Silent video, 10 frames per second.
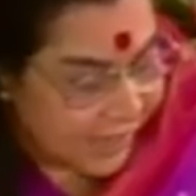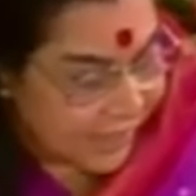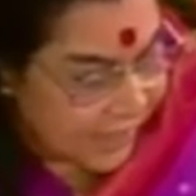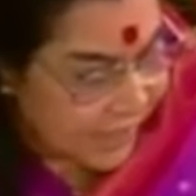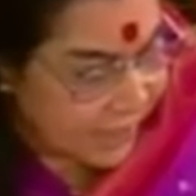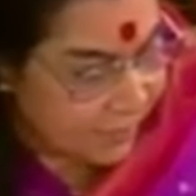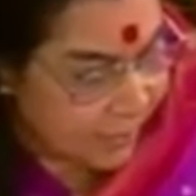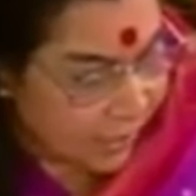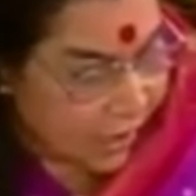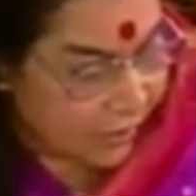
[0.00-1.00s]
It is
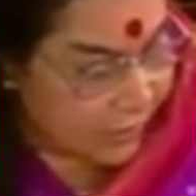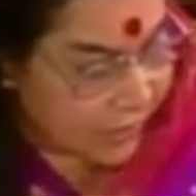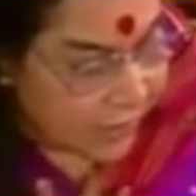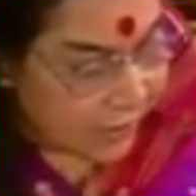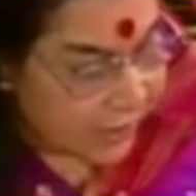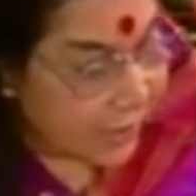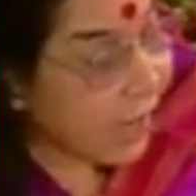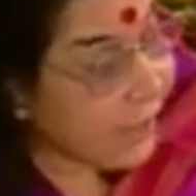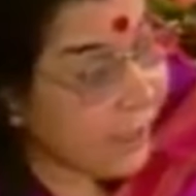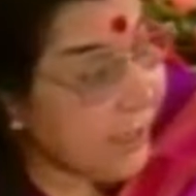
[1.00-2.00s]
because
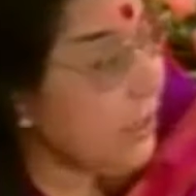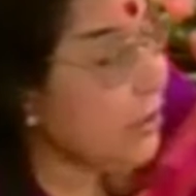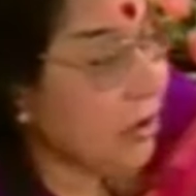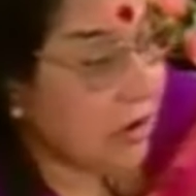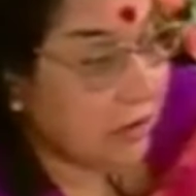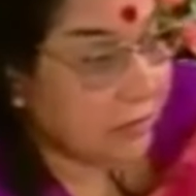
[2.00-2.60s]
I can enjoy.